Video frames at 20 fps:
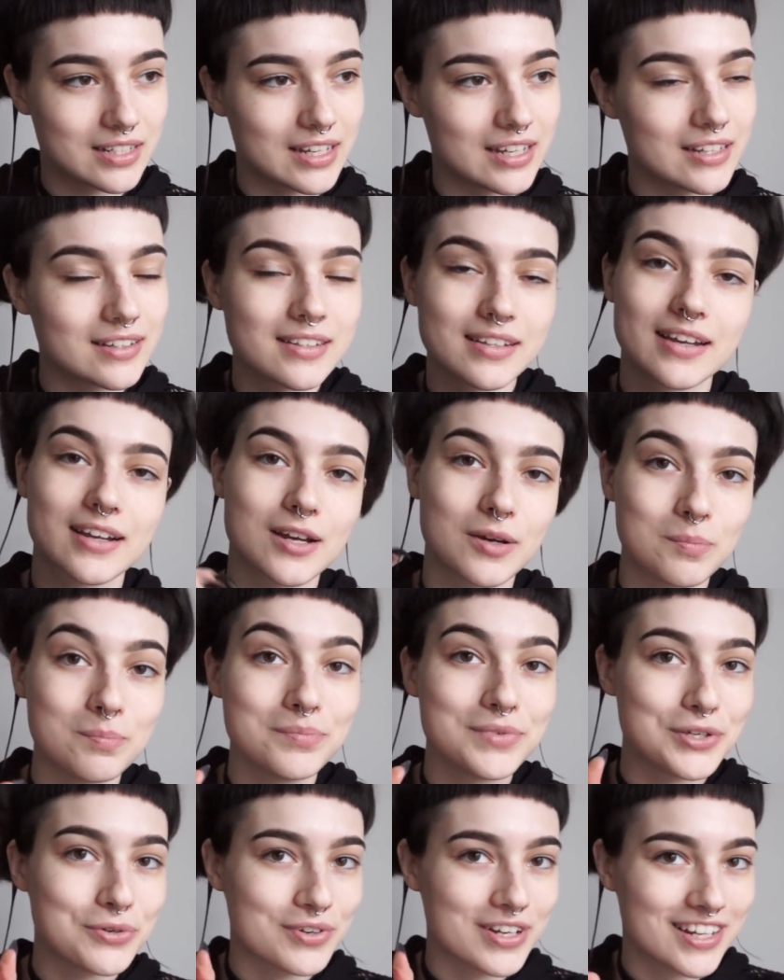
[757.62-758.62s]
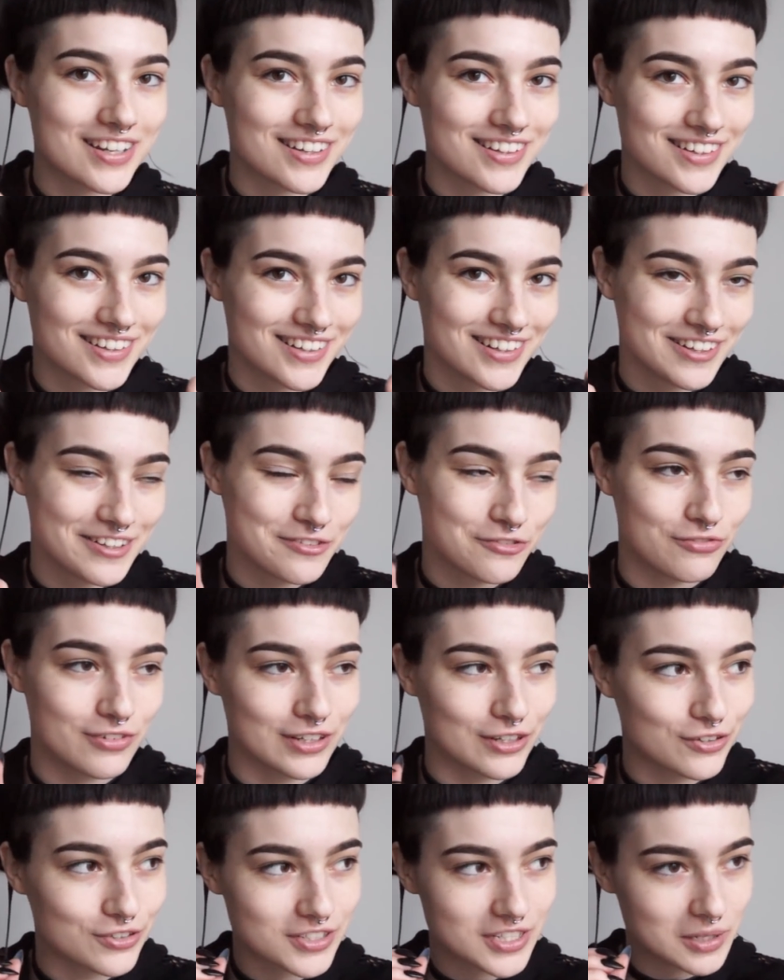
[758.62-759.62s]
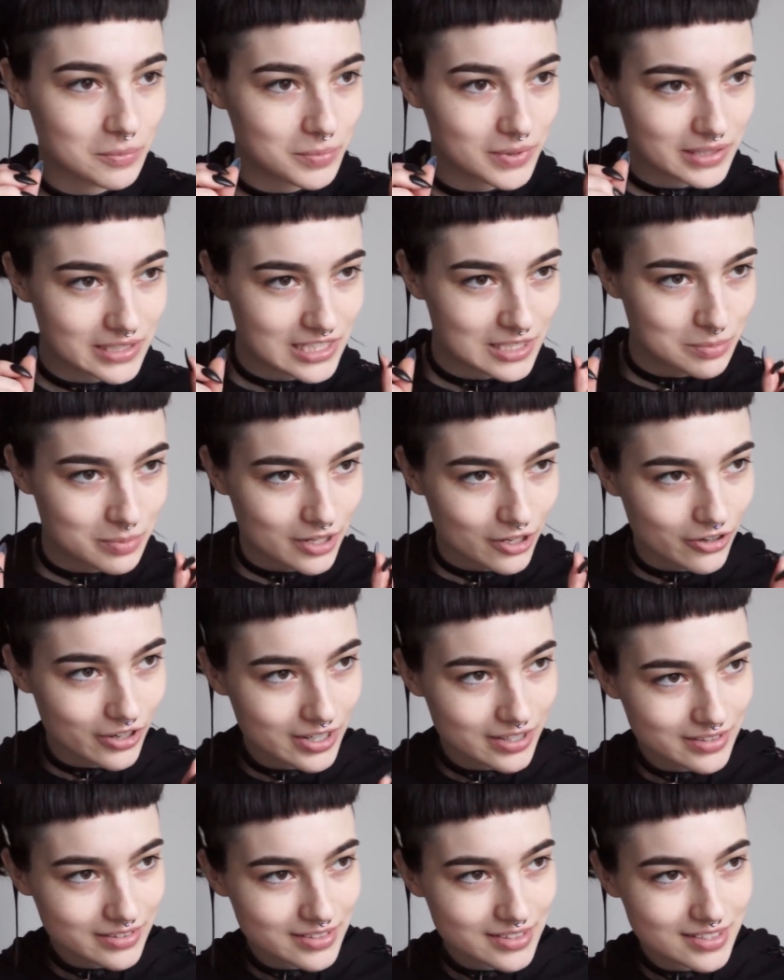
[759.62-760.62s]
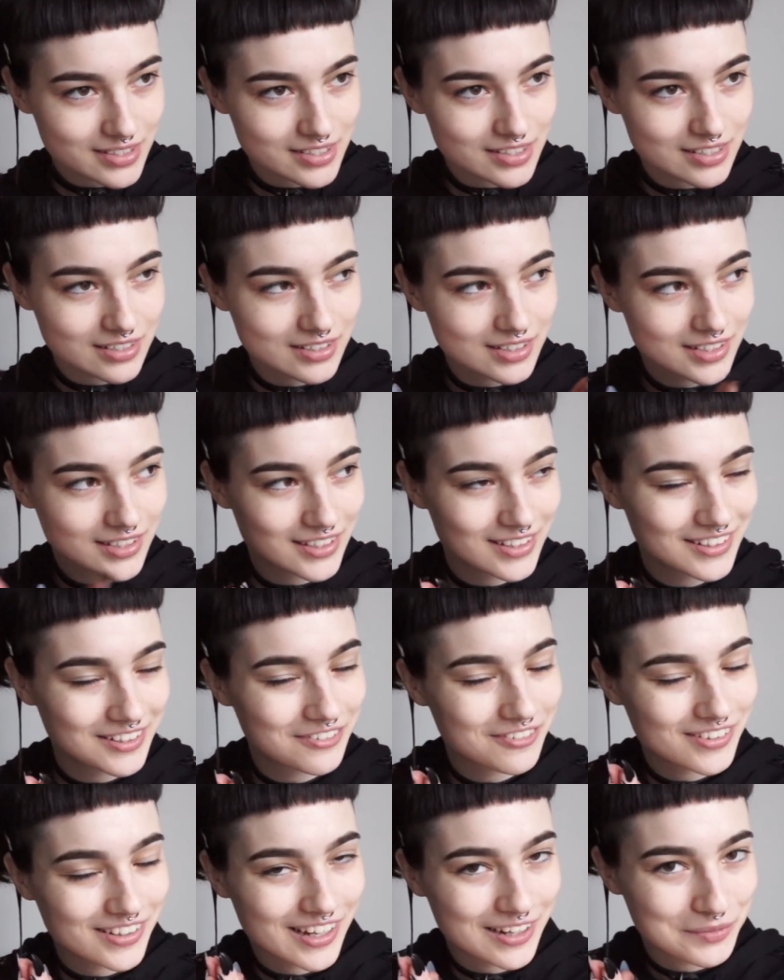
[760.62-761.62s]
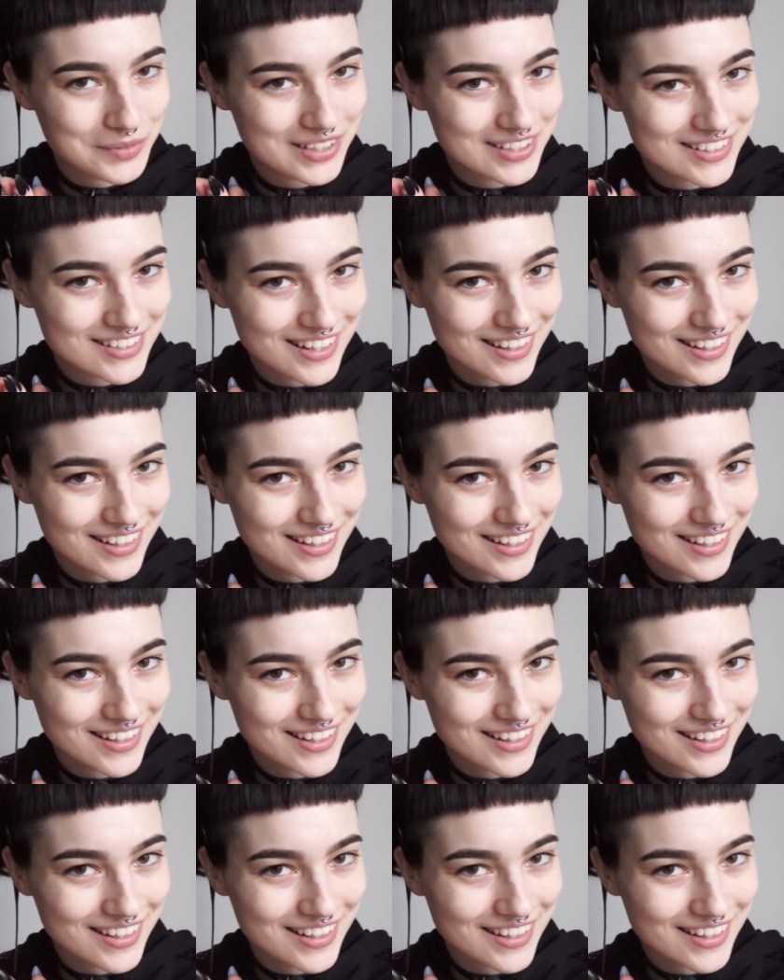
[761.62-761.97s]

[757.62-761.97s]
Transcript: it's like a muted fingertip experience, if that makes